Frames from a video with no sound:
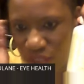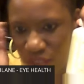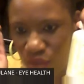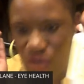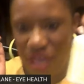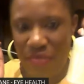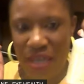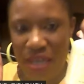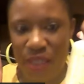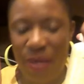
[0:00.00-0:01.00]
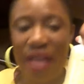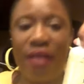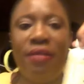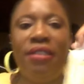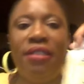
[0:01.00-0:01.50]
It shows your name, but it's blank.
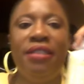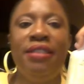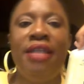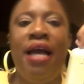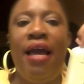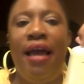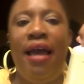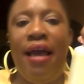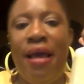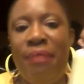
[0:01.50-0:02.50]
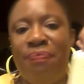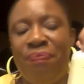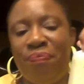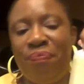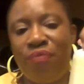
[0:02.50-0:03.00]

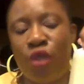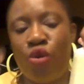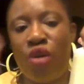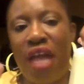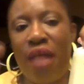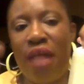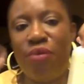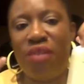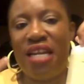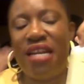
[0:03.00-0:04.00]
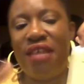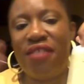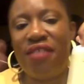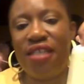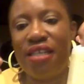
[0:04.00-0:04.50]
So it helps with the
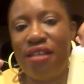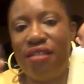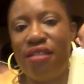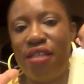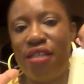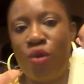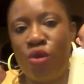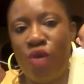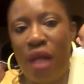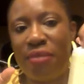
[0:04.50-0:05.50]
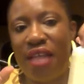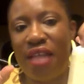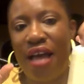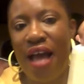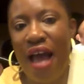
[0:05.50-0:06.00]
nerve signals. It also helps the
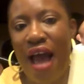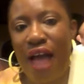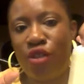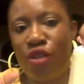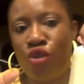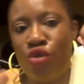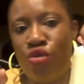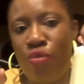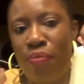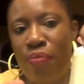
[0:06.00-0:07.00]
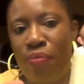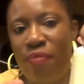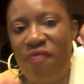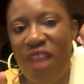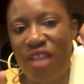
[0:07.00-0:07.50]
heart to
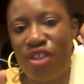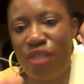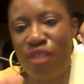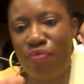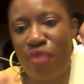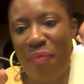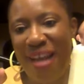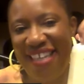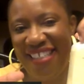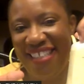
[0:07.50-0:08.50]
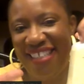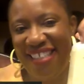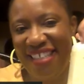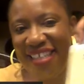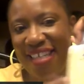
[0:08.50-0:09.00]
function properly.
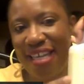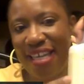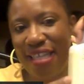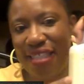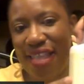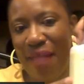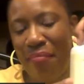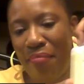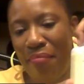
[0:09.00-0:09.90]
Calcium.